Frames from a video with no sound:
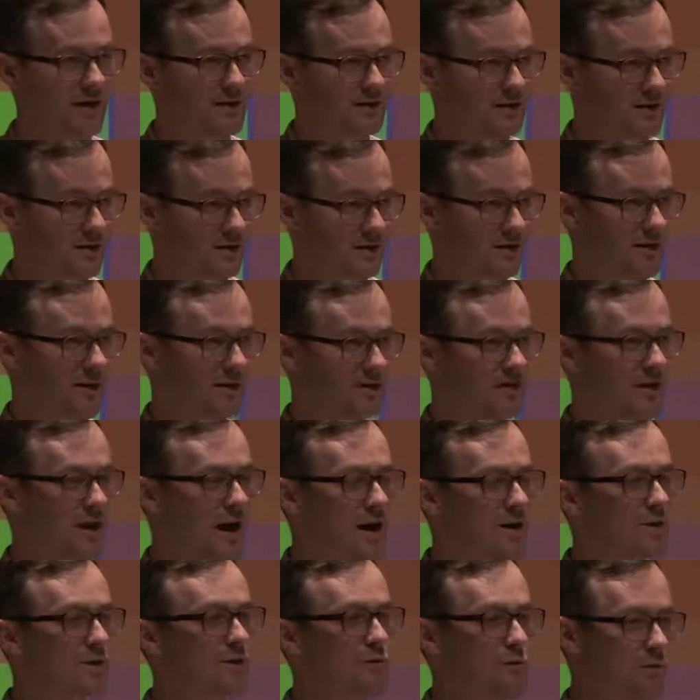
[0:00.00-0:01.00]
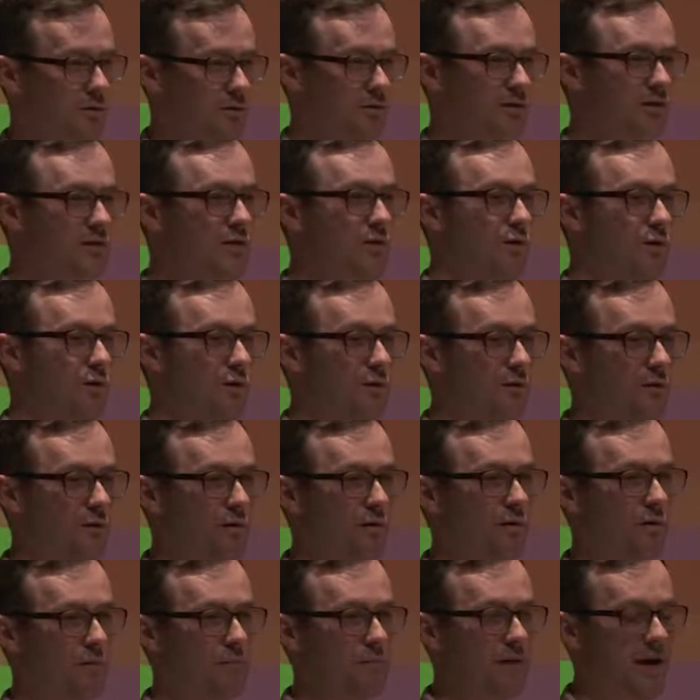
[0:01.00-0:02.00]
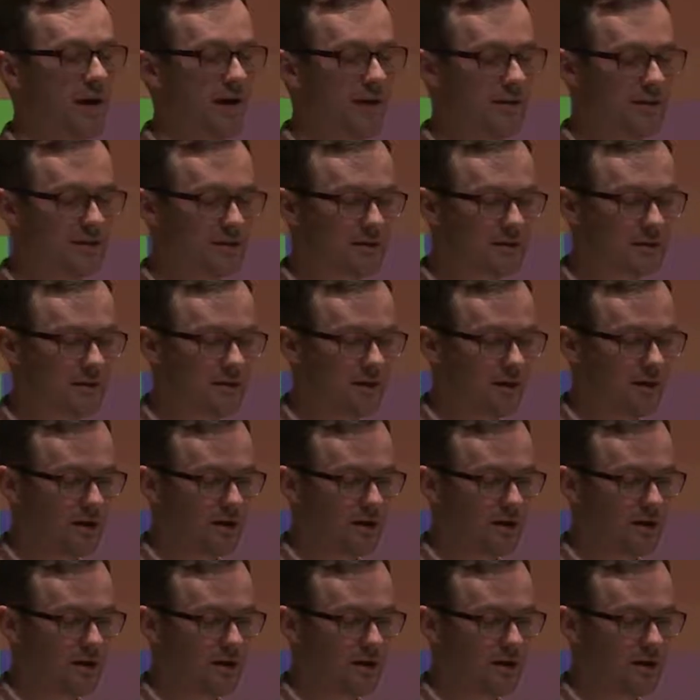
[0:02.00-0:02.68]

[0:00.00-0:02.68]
as an actual score for the pianist,